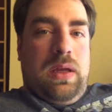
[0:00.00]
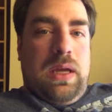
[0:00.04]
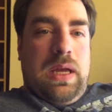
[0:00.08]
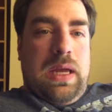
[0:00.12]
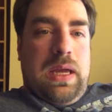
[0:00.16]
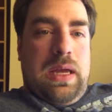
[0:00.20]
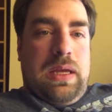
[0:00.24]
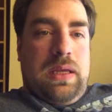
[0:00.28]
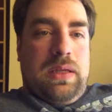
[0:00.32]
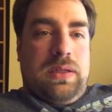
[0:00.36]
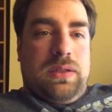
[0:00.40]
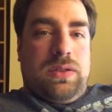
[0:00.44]

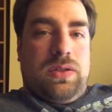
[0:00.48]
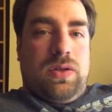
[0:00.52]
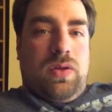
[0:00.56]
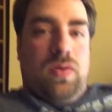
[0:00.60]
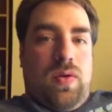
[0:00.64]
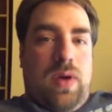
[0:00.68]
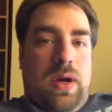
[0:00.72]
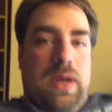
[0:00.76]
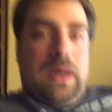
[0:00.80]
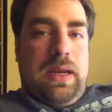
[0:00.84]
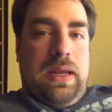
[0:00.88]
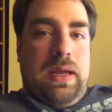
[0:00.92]
Uh, so
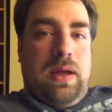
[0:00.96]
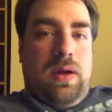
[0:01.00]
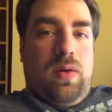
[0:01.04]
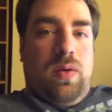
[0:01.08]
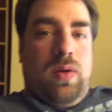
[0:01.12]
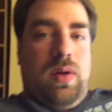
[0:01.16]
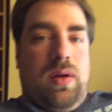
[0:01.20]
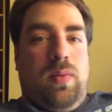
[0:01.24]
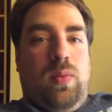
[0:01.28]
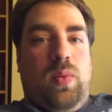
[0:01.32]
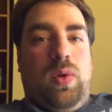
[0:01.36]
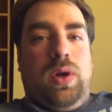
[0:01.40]
right
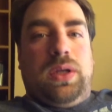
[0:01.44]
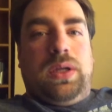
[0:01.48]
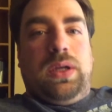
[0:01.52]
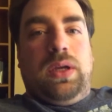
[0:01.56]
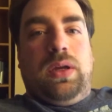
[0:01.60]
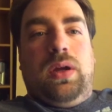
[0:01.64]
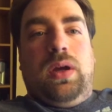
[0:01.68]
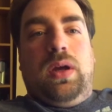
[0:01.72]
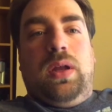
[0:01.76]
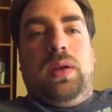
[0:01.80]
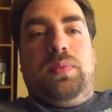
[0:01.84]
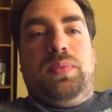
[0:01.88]
now I'm
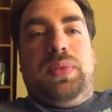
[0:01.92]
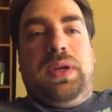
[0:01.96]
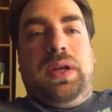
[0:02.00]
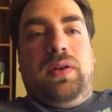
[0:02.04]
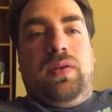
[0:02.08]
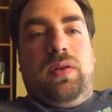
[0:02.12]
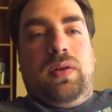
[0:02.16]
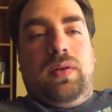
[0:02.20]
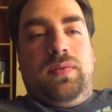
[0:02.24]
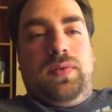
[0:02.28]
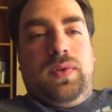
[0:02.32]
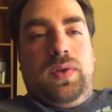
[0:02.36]
working on
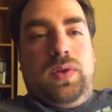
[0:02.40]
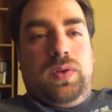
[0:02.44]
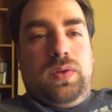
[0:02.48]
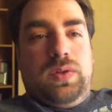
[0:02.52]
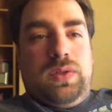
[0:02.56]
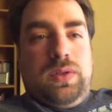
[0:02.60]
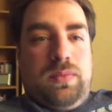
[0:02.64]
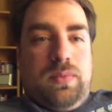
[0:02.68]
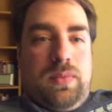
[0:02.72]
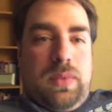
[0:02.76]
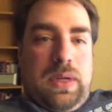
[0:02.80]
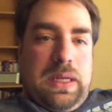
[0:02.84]
peer
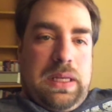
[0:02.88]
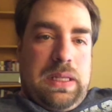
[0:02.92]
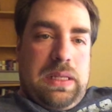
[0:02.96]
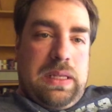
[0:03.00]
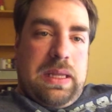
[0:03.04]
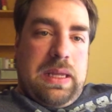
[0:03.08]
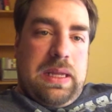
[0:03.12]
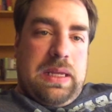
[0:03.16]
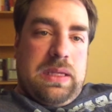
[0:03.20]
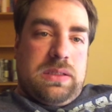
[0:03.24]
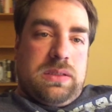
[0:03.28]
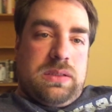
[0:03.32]
reviews in my
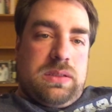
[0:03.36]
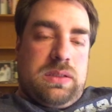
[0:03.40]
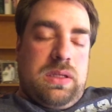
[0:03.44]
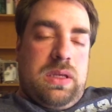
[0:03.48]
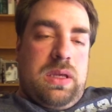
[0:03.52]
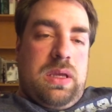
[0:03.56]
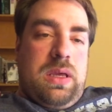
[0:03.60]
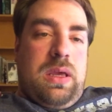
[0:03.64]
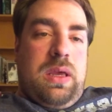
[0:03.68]
class.